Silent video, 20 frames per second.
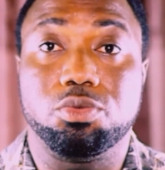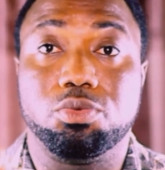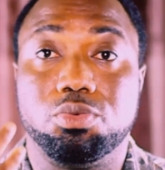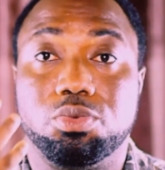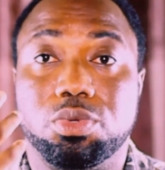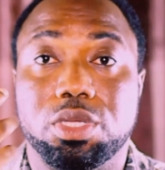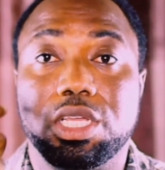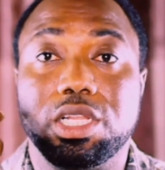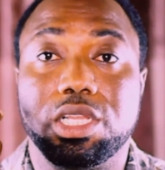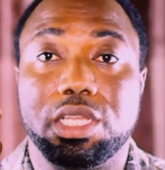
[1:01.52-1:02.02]

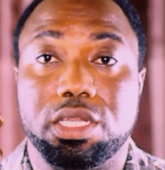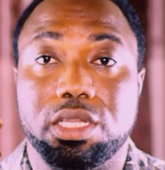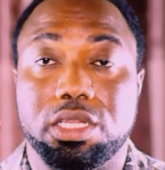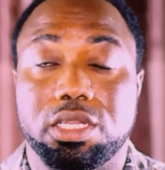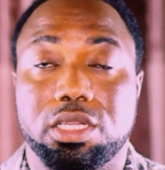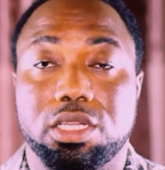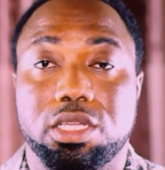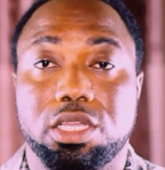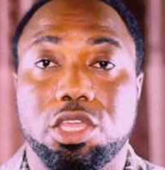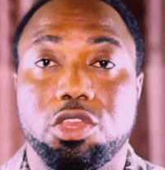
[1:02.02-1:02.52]
really
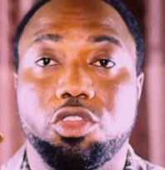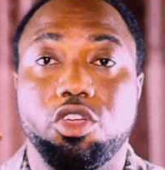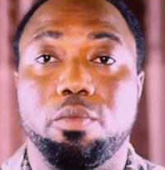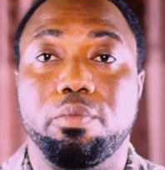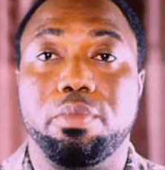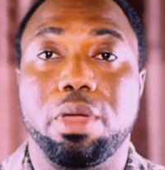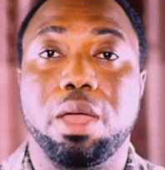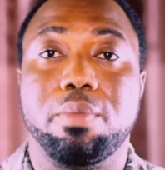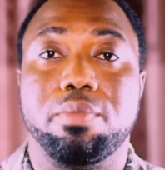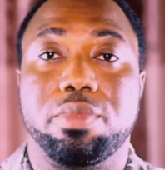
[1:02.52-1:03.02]
in your
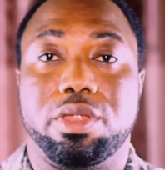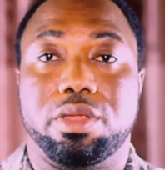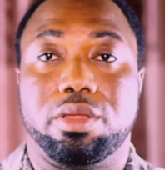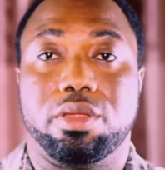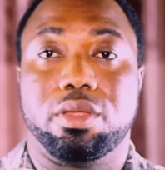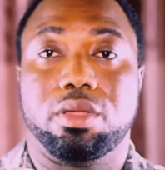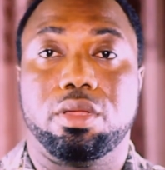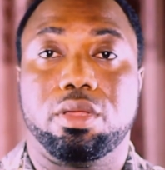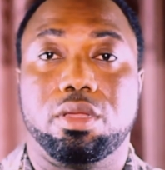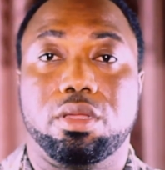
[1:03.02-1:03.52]
memory,
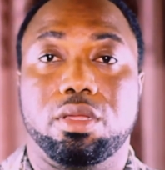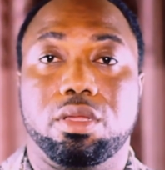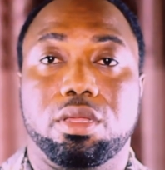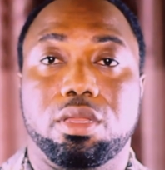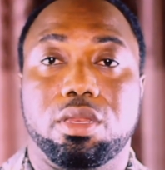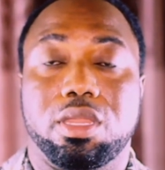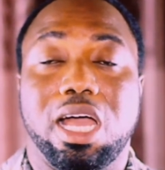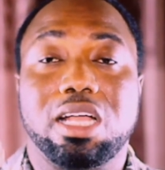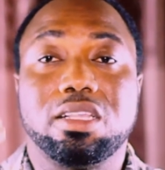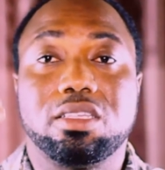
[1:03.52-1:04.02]

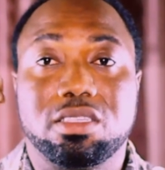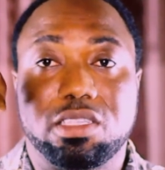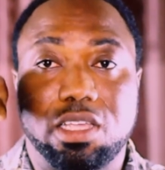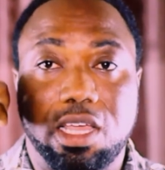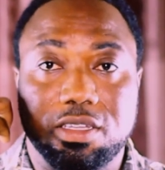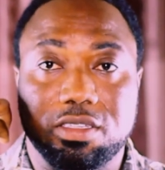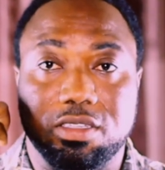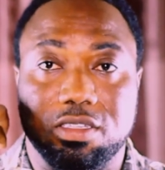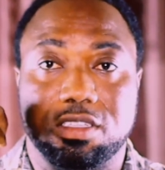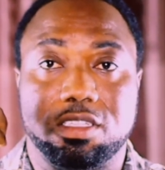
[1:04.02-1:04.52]
that
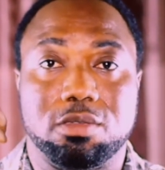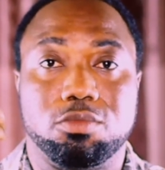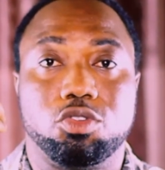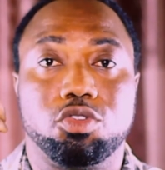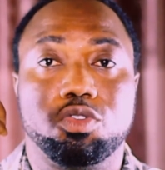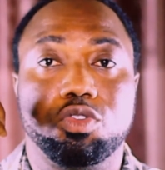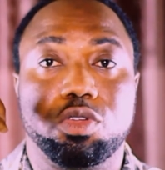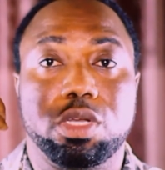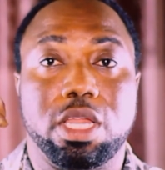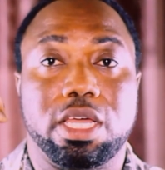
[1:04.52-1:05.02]
check system to
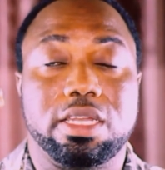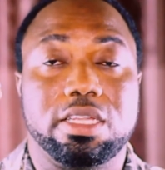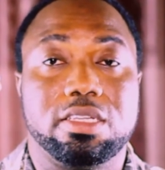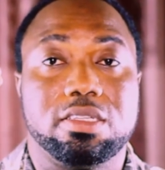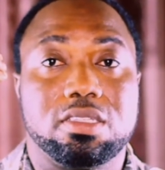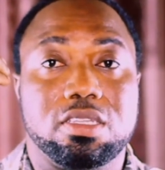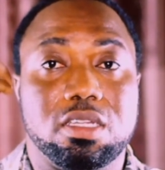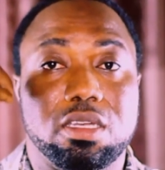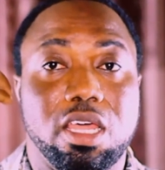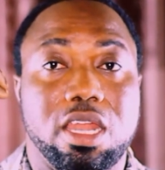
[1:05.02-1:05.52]
know that
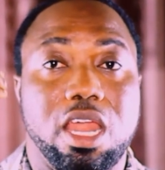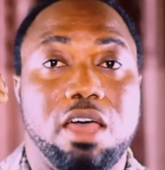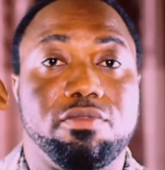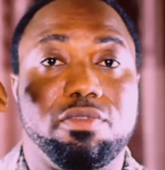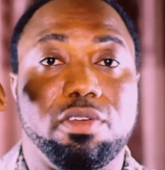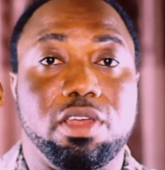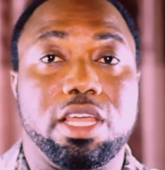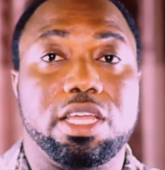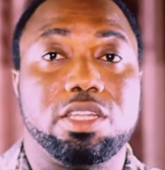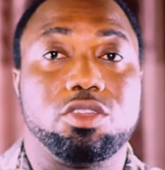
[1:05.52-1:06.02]
this thing that
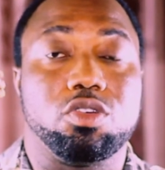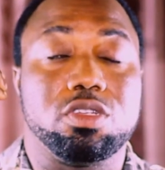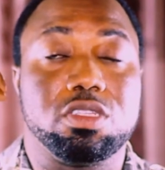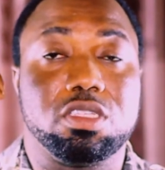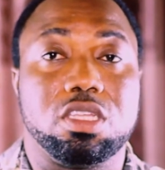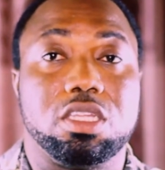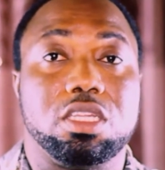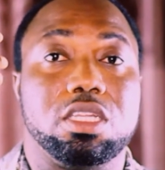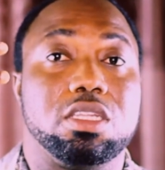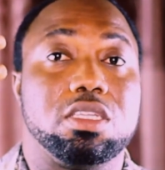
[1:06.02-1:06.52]
I've learned or
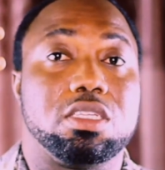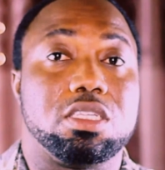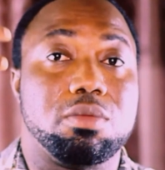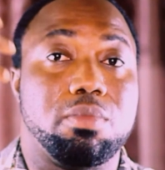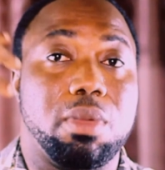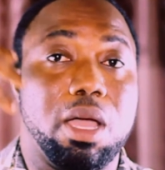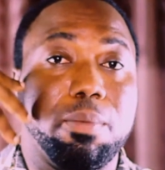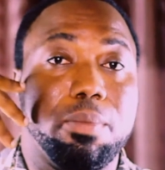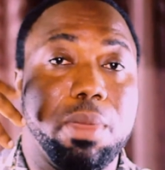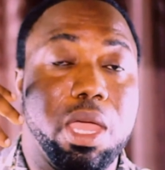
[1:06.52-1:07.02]
studied is in
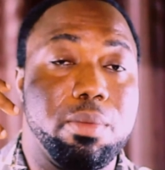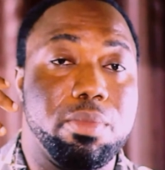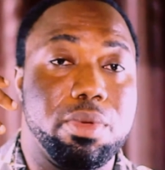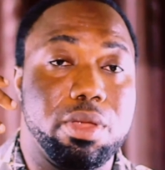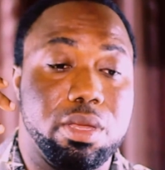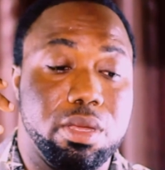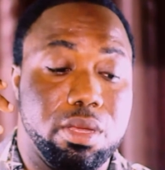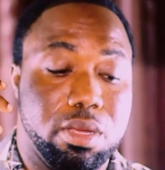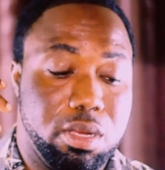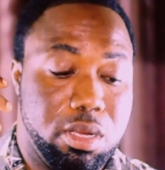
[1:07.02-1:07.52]
my memory,